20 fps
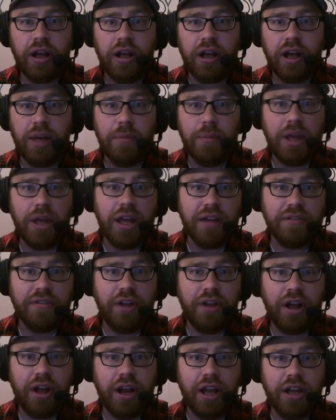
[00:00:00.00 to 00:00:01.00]
I may have
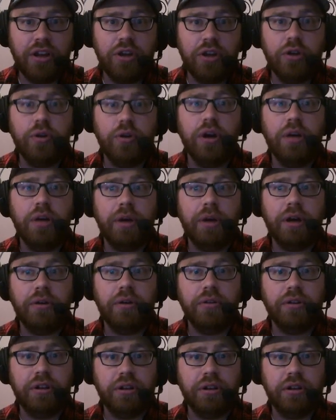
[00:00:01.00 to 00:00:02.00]
thought I knew
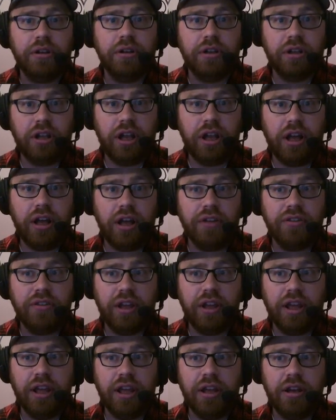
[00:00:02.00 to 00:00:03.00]
about CLAAS
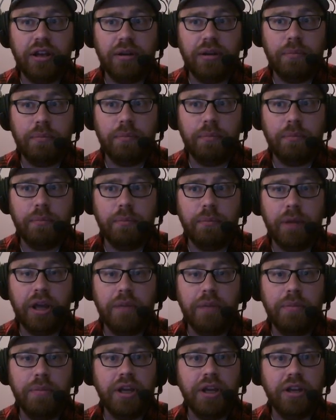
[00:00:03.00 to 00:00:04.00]
and my
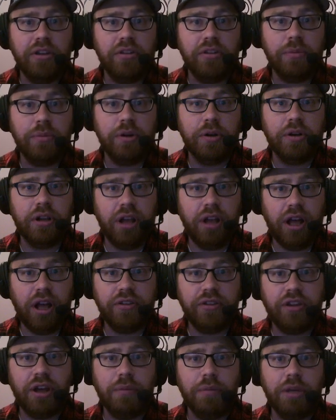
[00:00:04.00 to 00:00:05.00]
opinions about
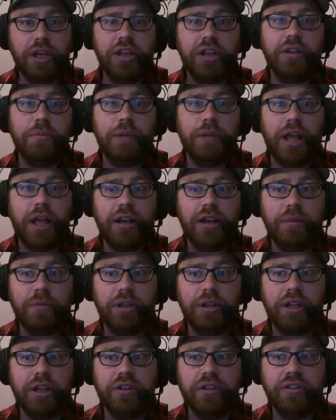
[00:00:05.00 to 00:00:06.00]
CLAAS coming in the Platinum
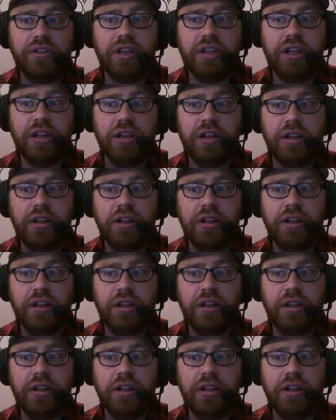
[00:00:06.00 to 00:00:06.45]
DLC.